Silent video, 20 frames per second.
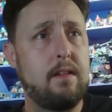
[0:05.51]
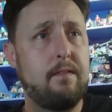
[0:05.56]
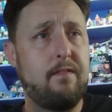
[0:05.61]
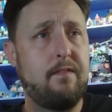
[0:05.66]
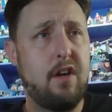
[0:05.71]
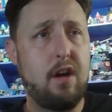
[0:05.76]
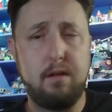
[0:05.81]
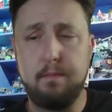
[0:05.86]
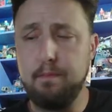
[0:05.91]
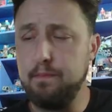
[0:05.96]

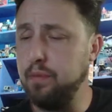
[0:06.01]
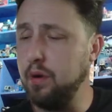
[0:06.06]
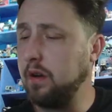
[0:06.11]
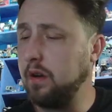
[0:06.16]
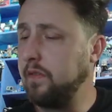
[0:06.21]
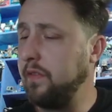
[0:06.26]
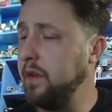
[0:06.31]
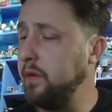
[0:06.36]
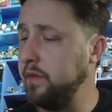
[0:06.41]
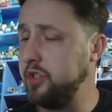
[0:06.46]
fun book
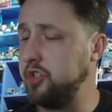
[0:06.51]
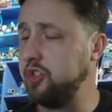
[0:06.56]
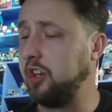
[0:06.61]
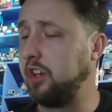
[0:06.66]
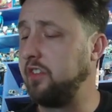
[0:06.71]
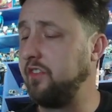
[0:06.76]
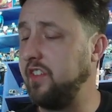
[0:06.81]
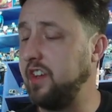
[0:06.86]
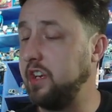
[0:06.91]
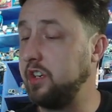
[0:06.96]
that we
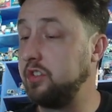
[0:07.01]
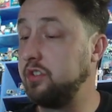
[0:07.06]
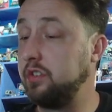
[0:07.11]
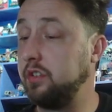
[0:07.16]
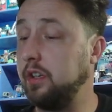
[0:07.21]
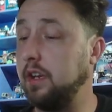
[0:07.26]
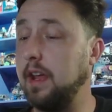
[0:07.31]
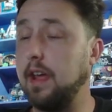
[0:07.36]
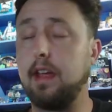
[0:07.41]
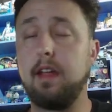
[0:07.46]
just finished
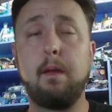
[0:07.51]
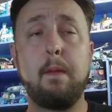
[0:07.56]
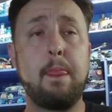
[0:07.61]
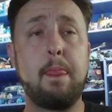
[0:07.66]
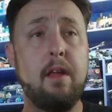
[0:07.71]
today,